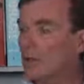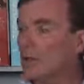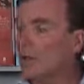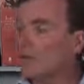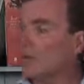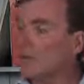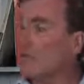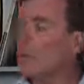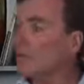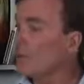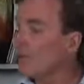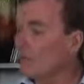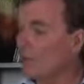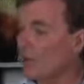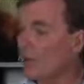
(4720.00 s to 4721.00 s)
you're going to, you
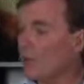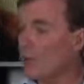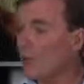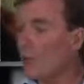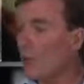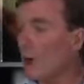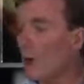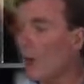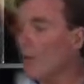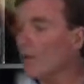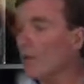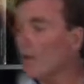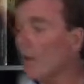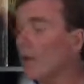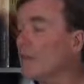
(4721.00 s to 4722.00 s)
can put in an Uber
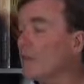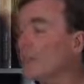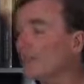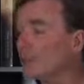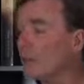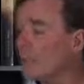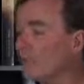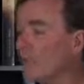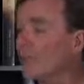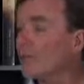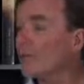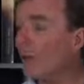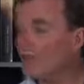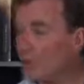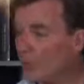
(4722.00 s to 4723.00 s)
and then you're going to find a
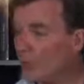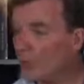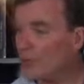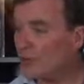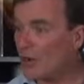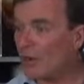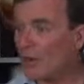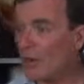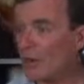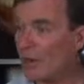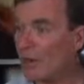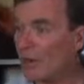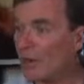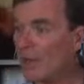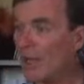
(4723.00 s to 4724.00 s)
favourite Uber driver.
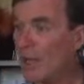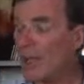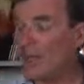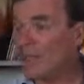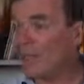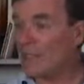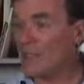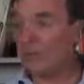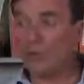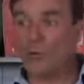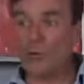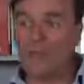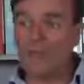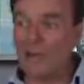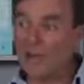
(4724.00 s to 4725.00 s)
And then he's
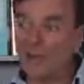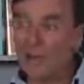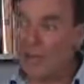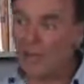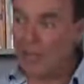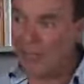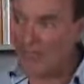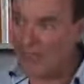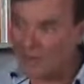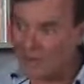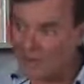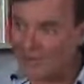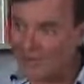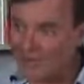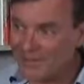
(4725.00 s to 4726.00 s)
already got an ABN,
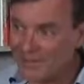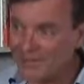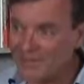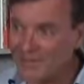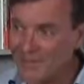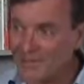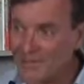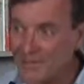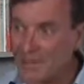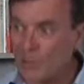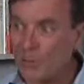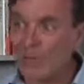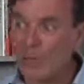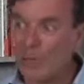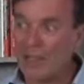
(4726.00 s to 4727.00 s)
he's
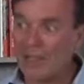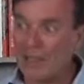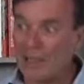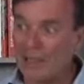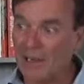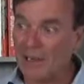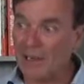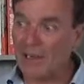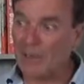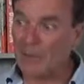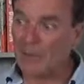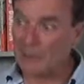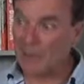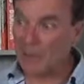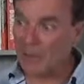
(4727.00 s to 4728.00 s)
already making an income
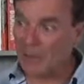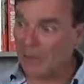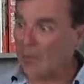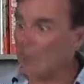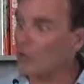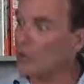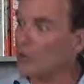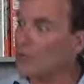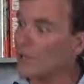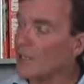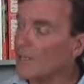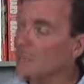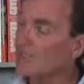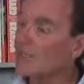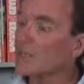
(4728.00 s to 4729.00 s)
as an independent
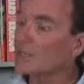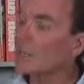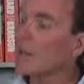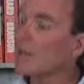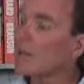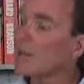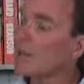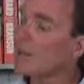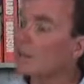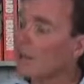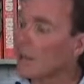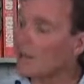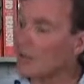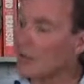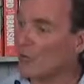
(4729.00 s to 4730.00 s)
contractor, so you're going to say, going to
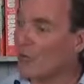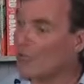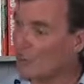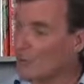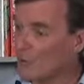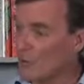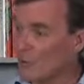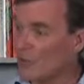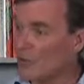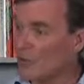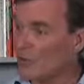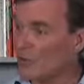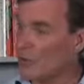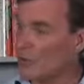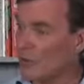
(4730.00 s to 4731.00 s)
come to an arrangement with
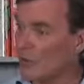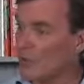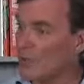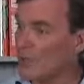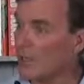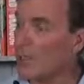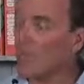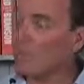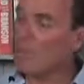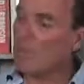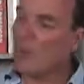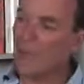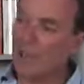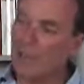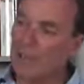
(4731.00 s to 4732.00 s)
Mr Uber driver, say,
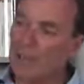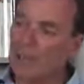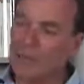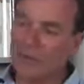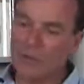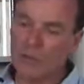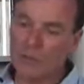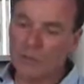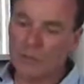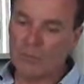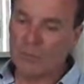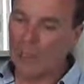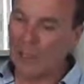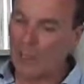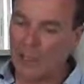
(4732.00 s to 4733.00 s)
hey, can you
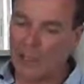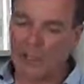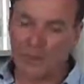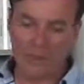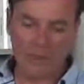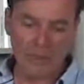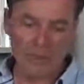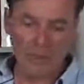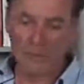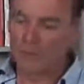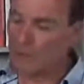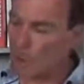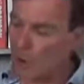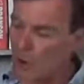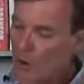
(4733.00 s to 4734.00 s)
be here, thing,
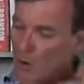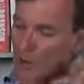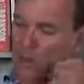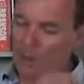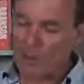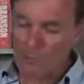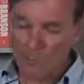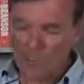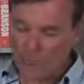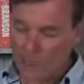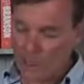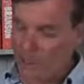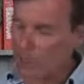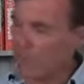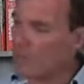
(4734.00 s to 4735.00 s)
tomorrow,
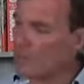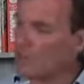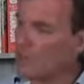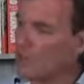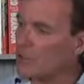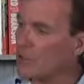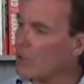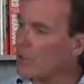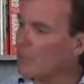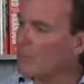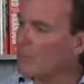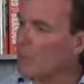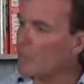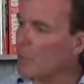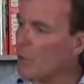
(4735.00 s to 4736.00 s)
WhatsApp message,
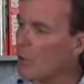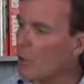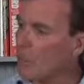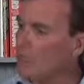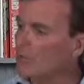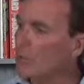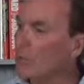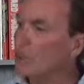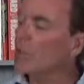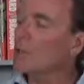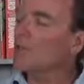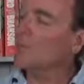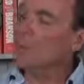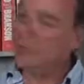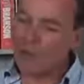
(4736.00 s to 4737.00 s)
reliable,
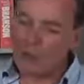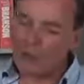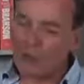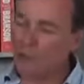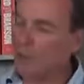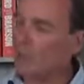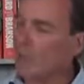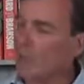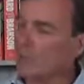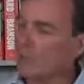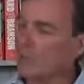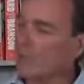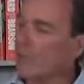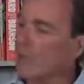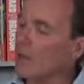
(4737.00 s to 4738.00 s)
can you be nice to my
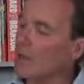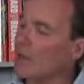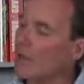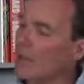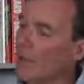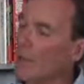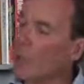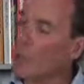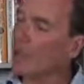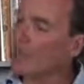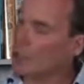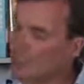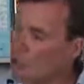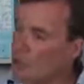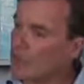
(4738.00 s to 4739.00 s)
customers? How do you feel about wearing a
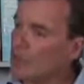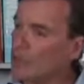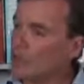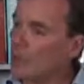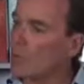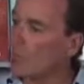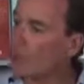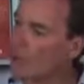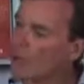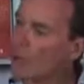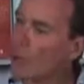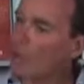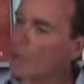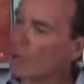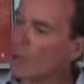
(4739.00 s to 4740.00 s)
shirt that's got my
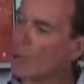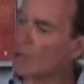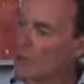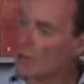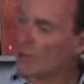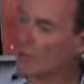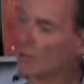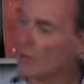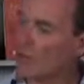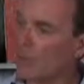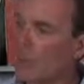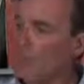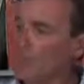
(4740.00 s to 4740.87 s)
logo on it when you deliver it?